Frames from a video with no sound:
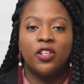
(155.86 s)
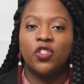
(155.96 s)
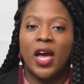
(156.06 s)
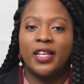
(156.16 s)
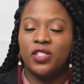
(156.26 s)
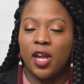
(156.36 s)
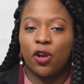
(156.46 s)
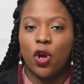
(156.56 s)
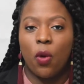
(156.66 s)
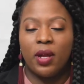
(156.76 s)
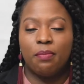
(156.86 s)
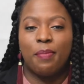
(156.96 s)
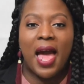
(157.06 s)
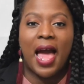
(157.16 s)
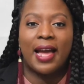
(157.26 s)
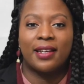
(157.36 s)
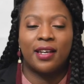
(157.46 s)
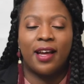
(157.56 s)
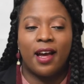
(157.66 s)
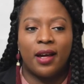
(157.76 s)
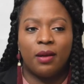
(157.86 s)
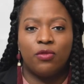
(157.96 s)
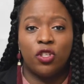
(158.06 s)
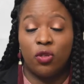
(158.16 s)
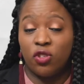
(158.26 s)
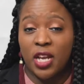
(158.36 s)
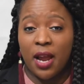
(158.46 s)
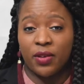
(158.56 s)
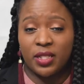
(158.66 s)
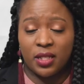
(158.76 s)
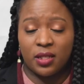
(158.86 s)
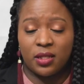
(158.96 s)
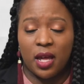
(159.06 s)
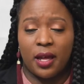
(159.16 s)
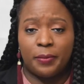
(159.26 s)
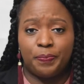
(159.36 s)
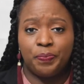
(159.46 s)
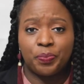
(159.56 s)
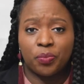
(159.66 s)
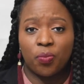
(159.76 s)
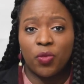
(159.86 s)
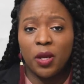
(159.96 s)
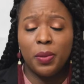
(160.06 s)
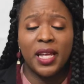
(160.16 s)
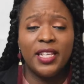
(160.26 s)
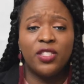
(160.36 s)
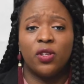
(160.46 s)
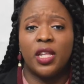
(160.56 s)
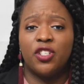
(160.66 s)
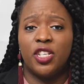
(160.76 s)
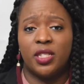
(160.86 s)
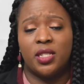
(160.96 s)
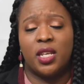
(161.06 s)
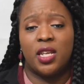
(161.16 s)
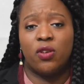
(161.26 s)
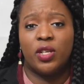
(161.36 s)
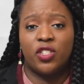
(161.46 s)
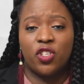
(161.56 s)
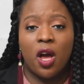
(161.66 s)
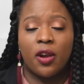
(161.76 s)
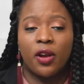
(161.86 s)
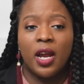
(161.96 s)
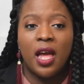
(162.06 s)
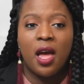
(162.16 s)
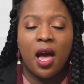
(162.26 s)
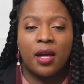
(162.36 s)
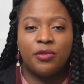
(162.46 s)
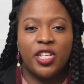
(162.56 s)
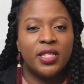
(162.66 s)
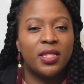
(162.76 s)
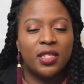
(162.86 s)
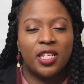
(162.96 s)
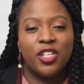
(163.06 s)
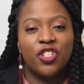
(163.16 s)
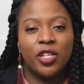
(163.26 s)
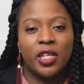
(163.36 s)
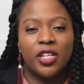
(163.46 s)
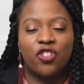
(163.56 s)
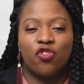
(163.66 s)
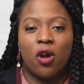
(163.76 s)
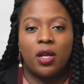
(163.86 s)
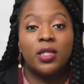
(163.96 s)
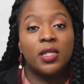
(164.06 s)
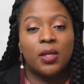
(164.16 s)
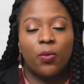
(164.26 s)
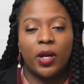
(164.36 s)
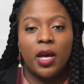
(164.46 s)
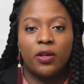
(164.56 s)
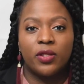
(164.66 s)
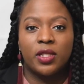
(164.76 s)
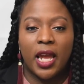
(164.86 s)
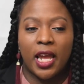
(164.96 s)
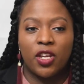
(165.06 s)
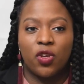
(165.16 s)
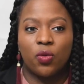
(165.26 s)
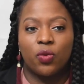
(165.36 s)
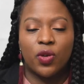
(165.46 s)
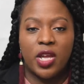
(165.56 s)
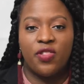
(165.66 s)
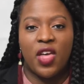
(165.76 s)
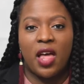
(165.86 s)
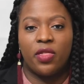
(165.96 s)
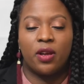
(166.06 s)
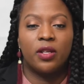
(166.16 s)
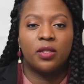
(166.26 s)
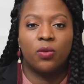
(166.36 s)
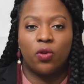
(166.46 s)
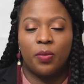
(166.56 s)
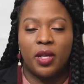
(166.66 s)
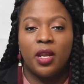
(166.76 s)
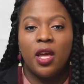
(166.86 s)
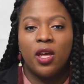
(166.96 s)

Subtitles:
So as they are going back to Jairus's place so that Jesus can heal his daughter, Jesus' attention gets drawn to someone else, and you will read that there is the woman